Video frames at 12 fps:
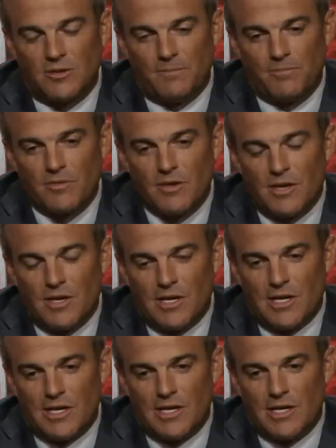and
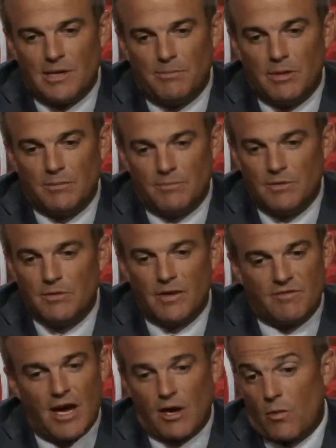uh, but
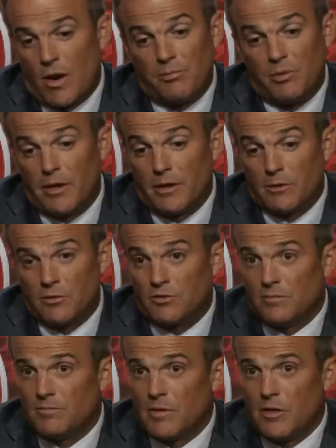they've got great players
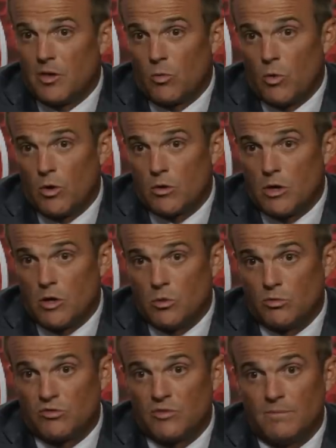and, and they're well
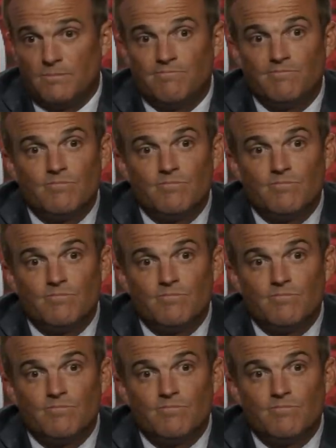coached, and